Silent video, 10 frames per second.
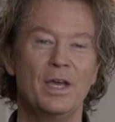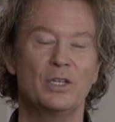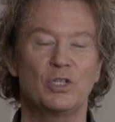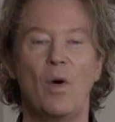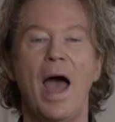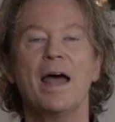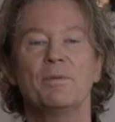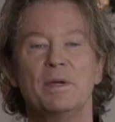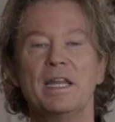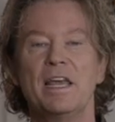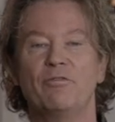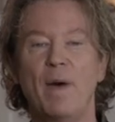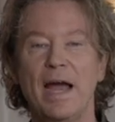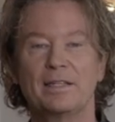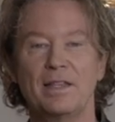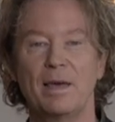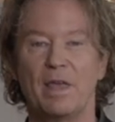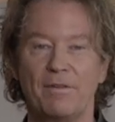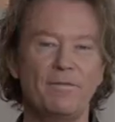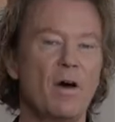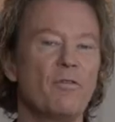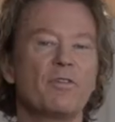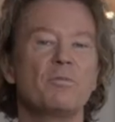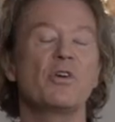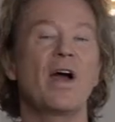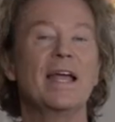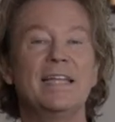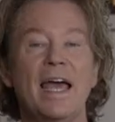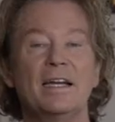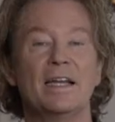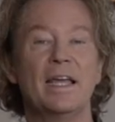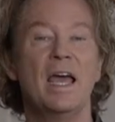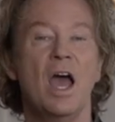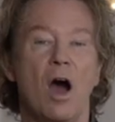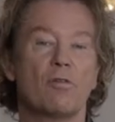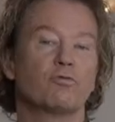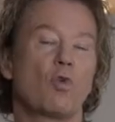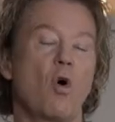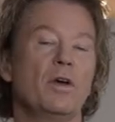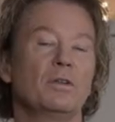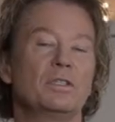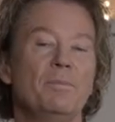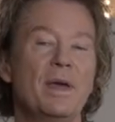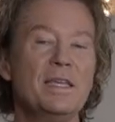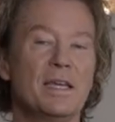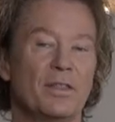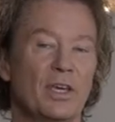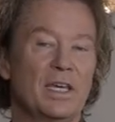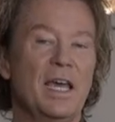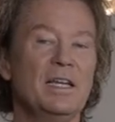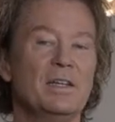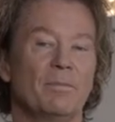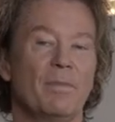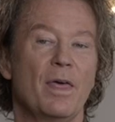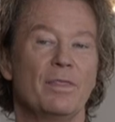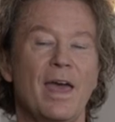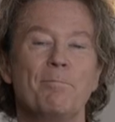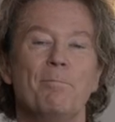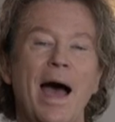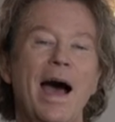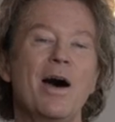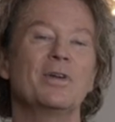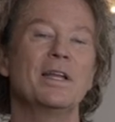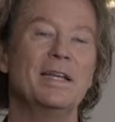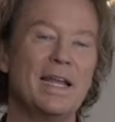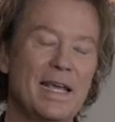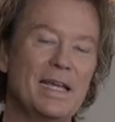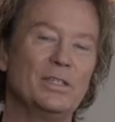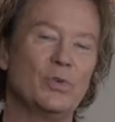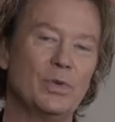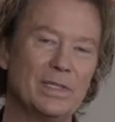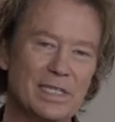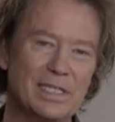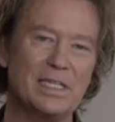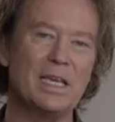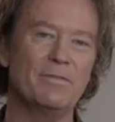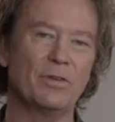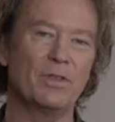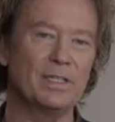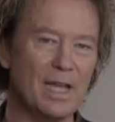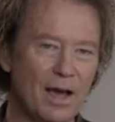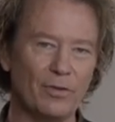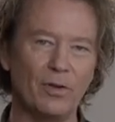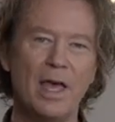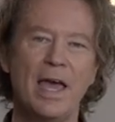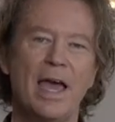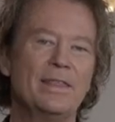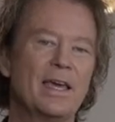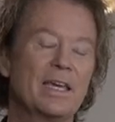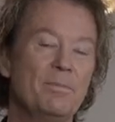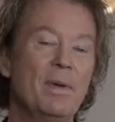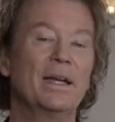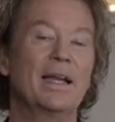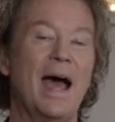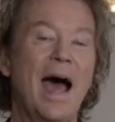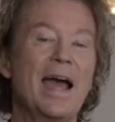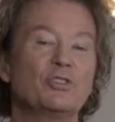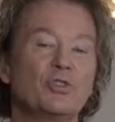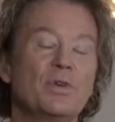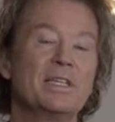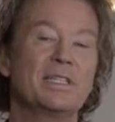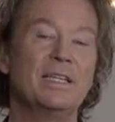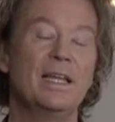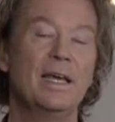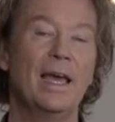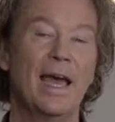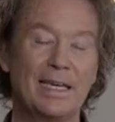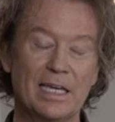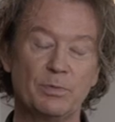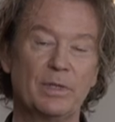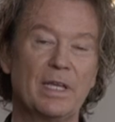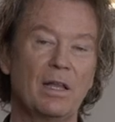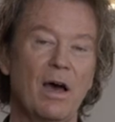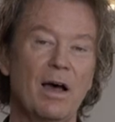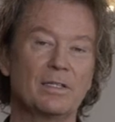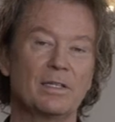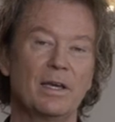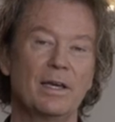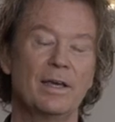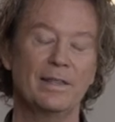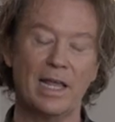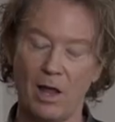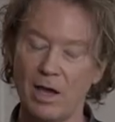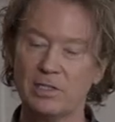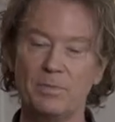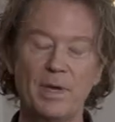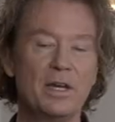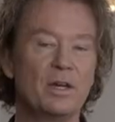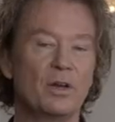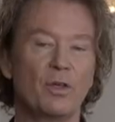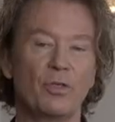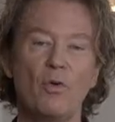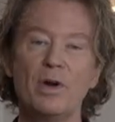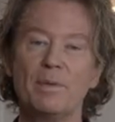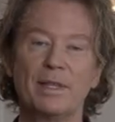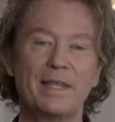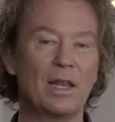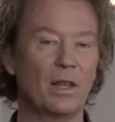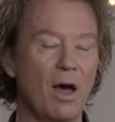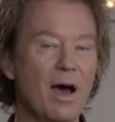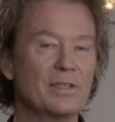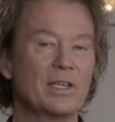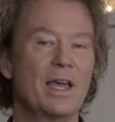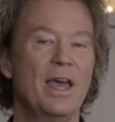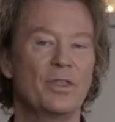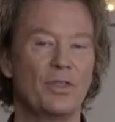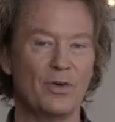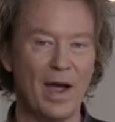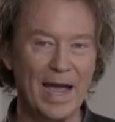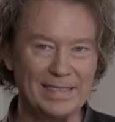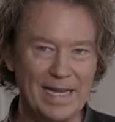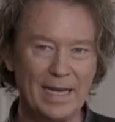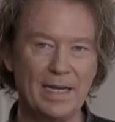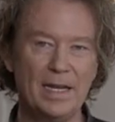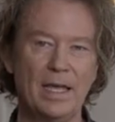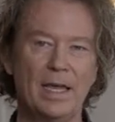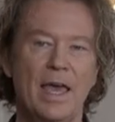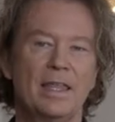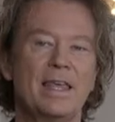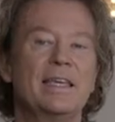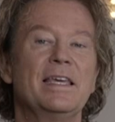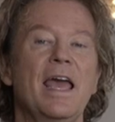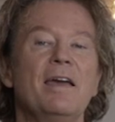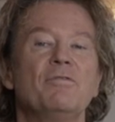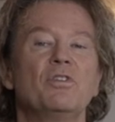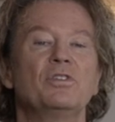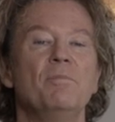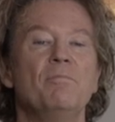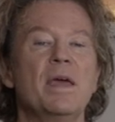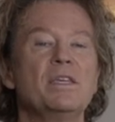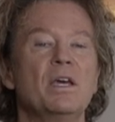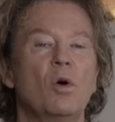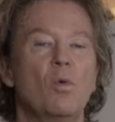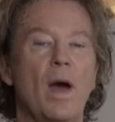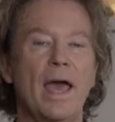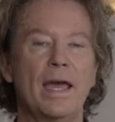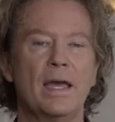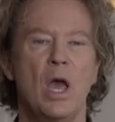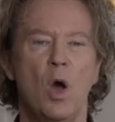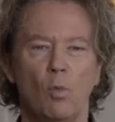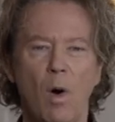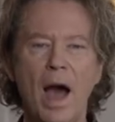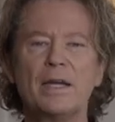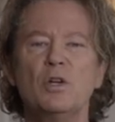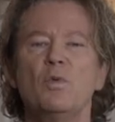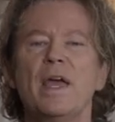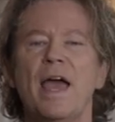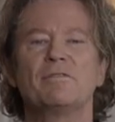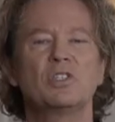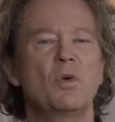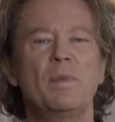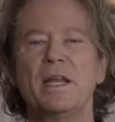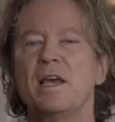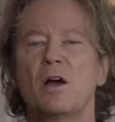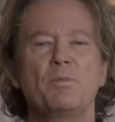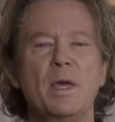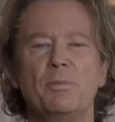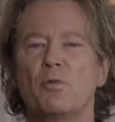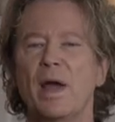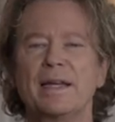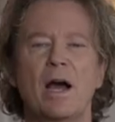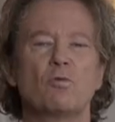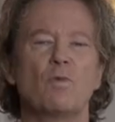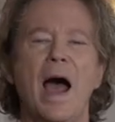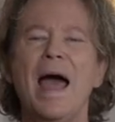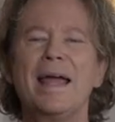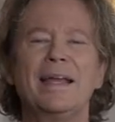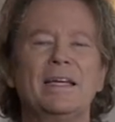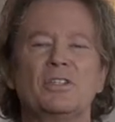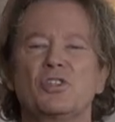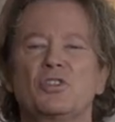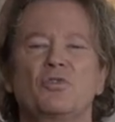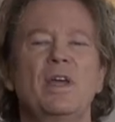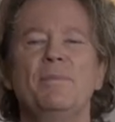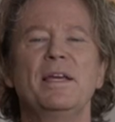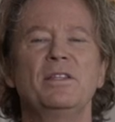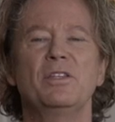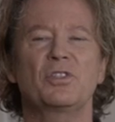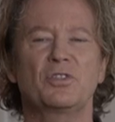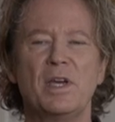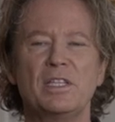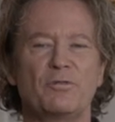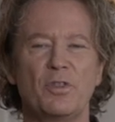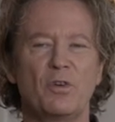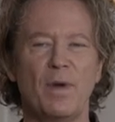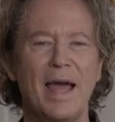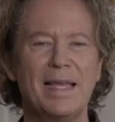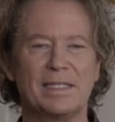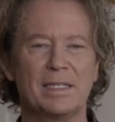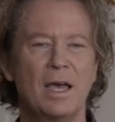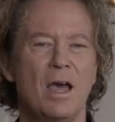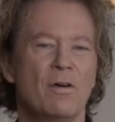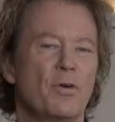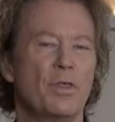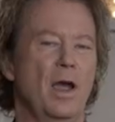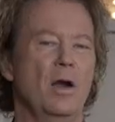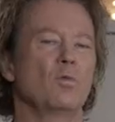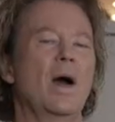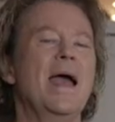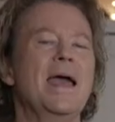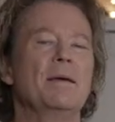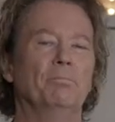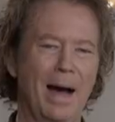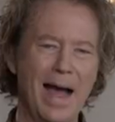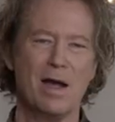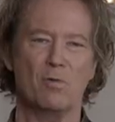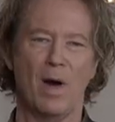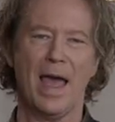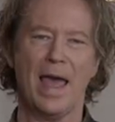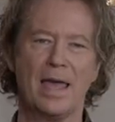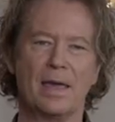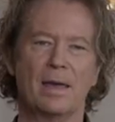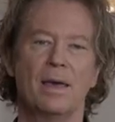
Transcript: So, Adam and Eve, back to them, they fell from their identity of royal dominion, the kingdom. They bowed a knee to a deceiver, the devil, and they committed high treason. And guess what they lost? They lost dominion and authority, but they lost their identity. They gave their dominion away. Why do we have so many young people right now rioting and screaming in the streets for their rights, for their way, my way?